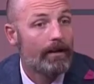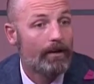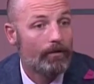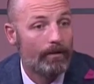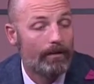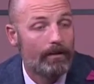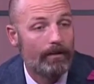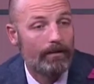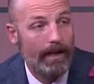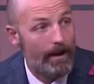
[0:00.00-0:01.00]
with the
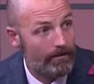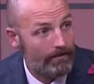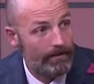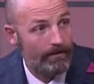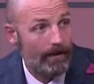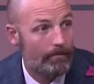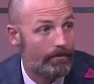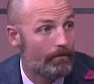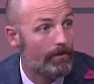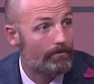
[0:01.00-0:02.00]
town of East
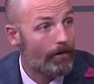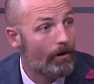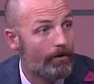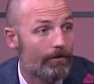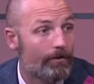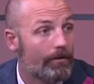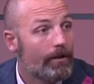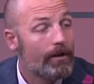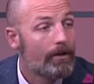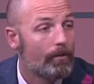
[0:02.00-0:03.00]
Hampton, we've partnered
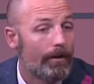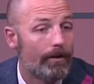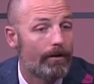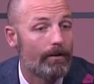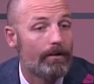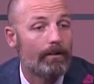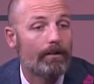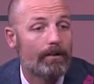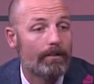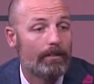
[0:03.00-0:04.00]
where
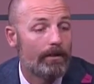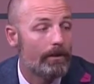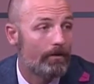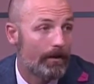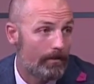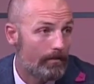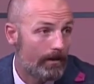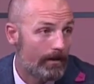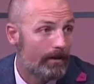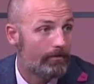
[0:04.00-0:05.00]

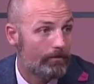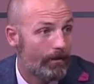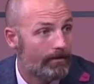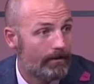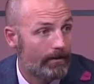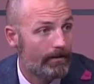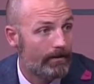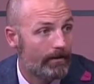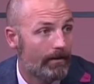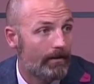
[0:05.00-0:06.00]
anybody that's a
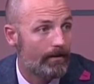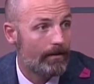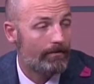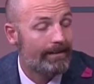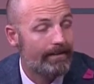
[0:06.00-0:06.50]
resident of East